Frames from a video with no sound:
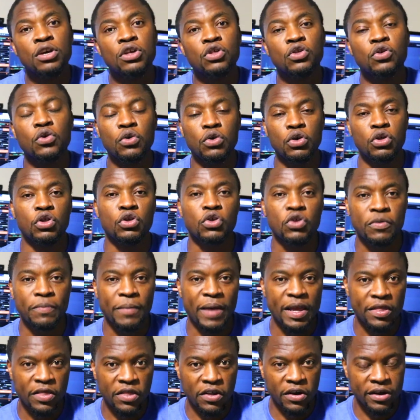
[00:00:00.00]
So you just
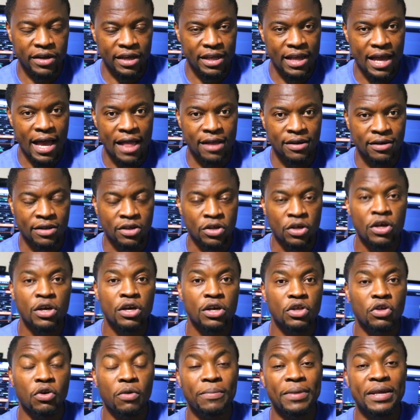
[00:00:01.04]
made $30.
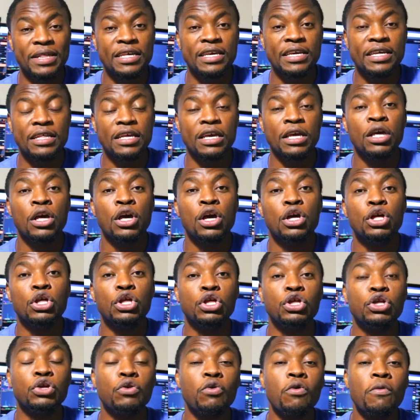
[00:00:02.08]
So basically
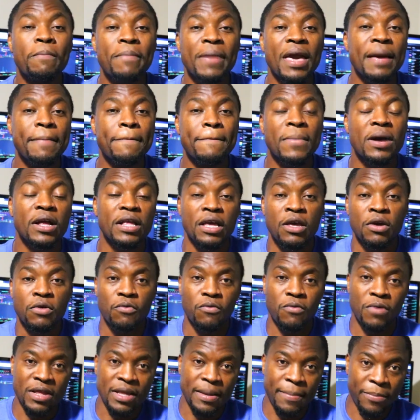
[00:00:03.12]
you make money
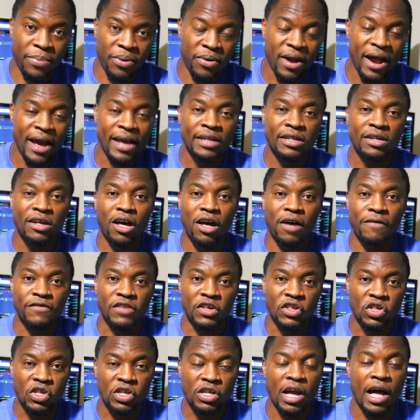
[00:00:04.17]
when the price of the
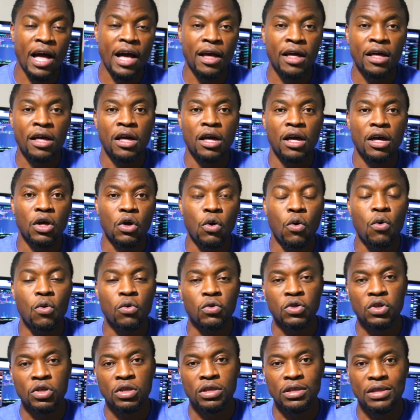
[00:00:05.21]
stock
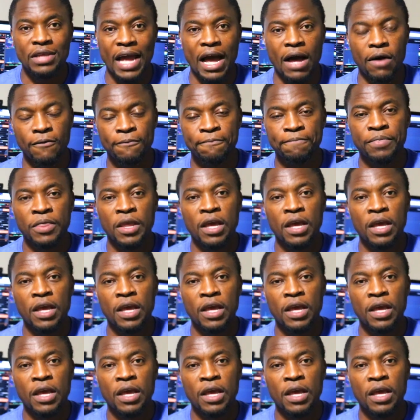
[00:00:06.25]
goes down.